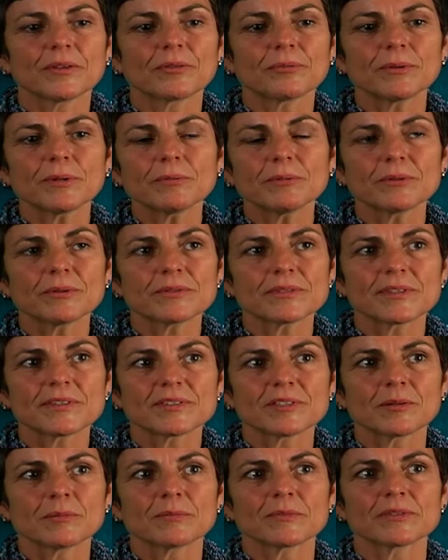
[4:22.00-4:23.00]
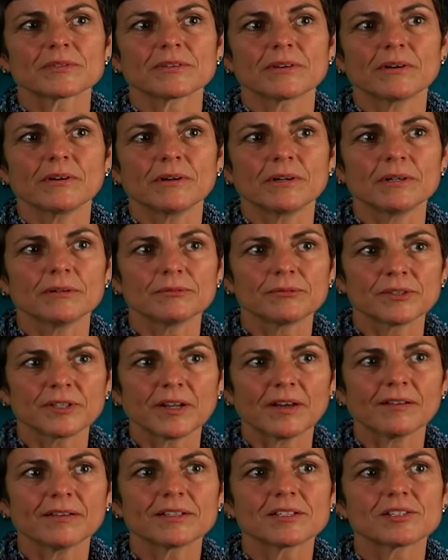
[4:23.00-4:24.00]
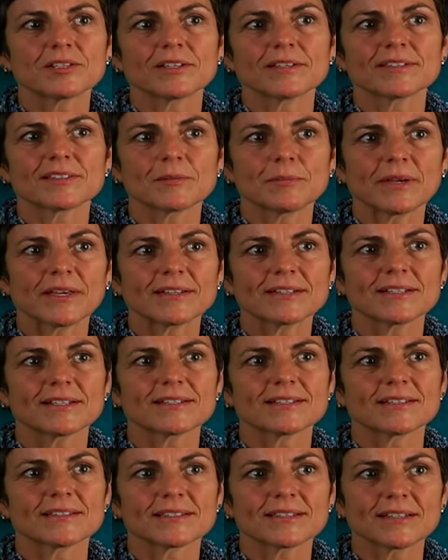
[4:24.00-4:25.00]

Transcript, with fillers: the three rule systems, uh, phonology, semantics, and